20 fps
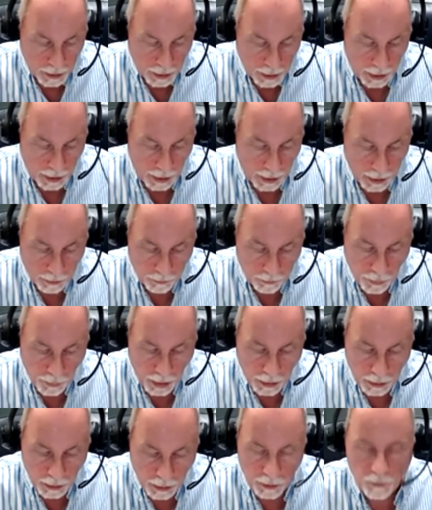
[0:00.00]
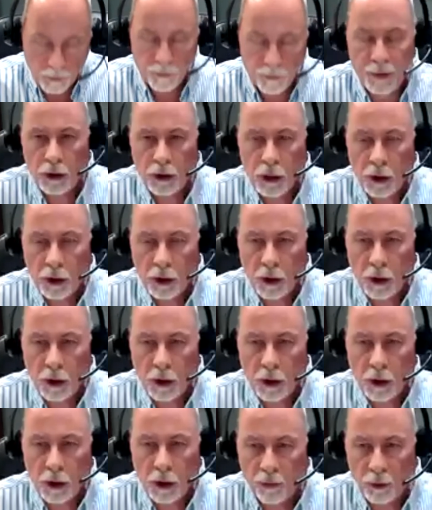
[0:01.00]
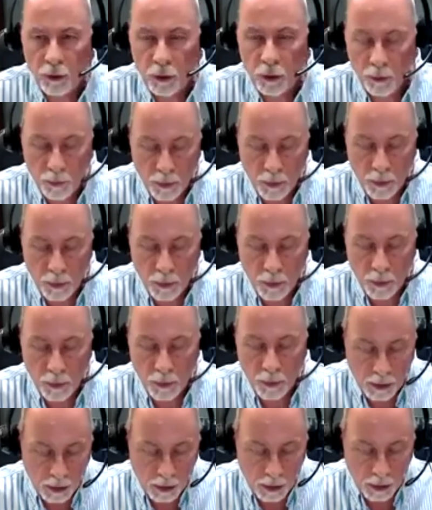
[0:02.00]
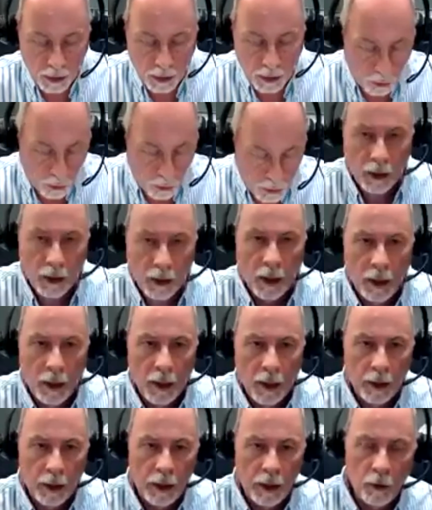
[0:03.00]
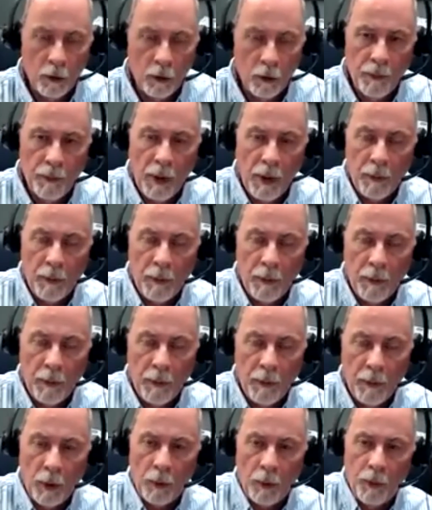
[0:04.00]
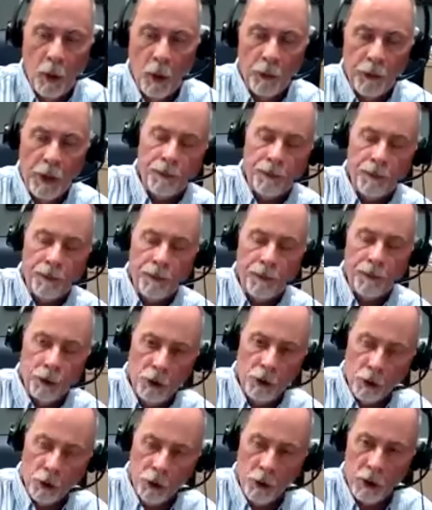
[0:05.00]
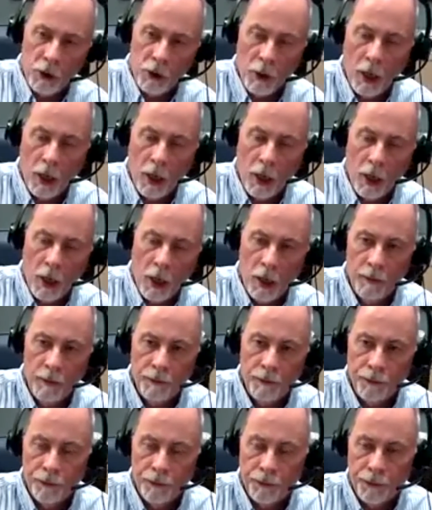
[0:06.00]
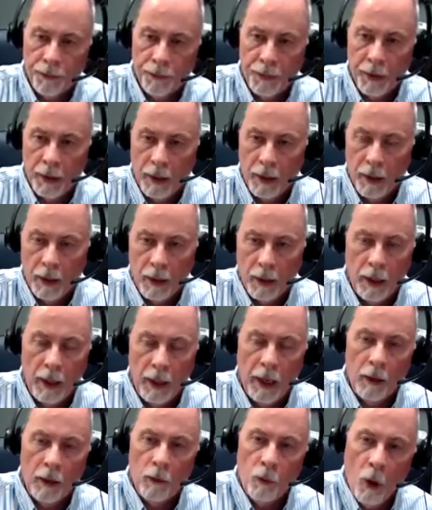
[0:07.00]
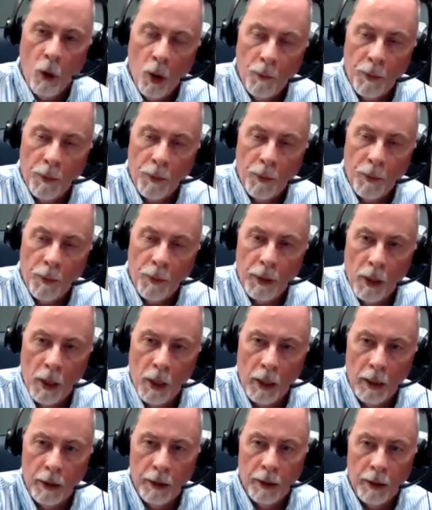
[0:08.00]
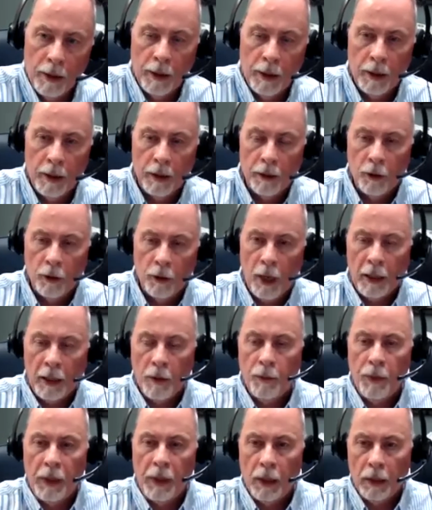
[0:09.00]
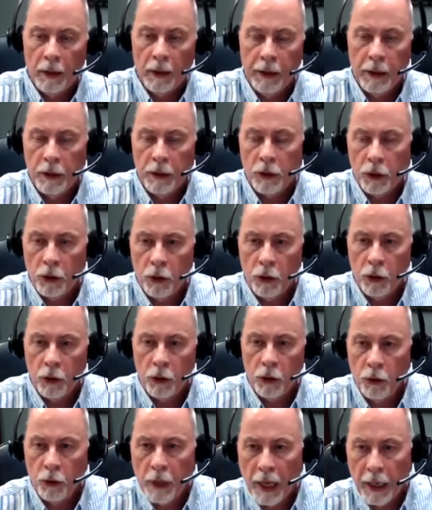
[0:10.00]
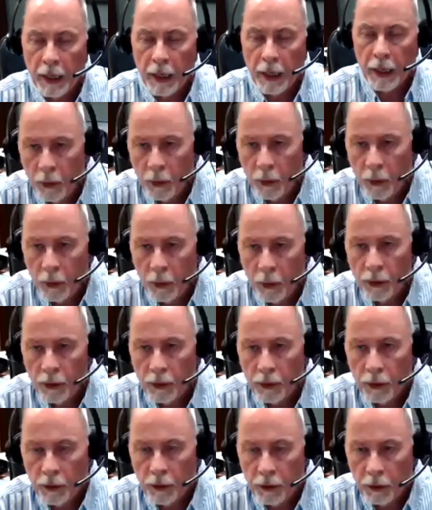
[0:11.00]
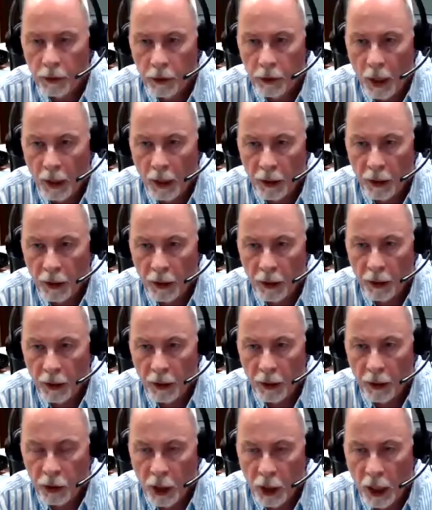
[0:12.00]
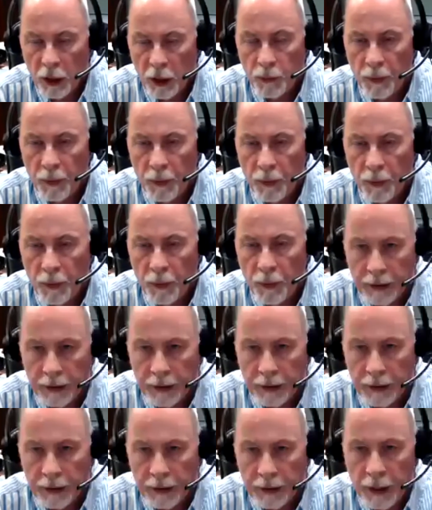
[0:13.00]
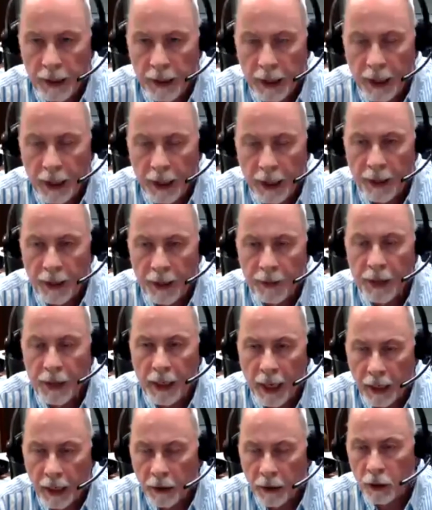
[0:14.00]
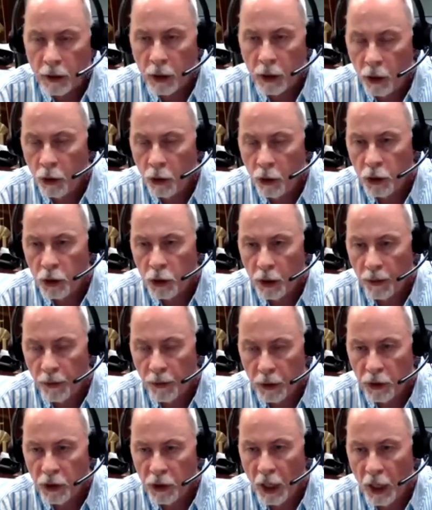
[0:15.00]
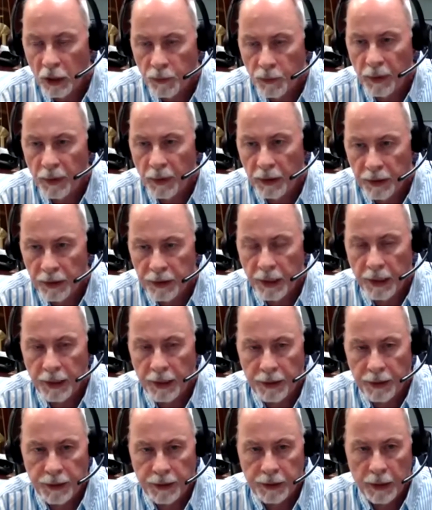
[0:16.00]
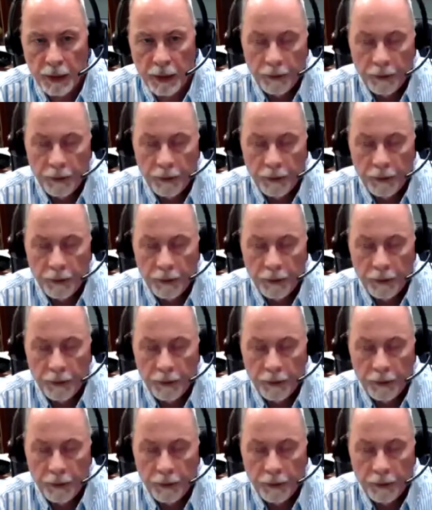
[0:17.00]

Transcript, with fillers: And Pilate then handed Jesus over to be crucified. Now, remember, both on Jewish law and Roman law, there had to be at least two days between a judgment and sentence and the execution of the judgment and sentence.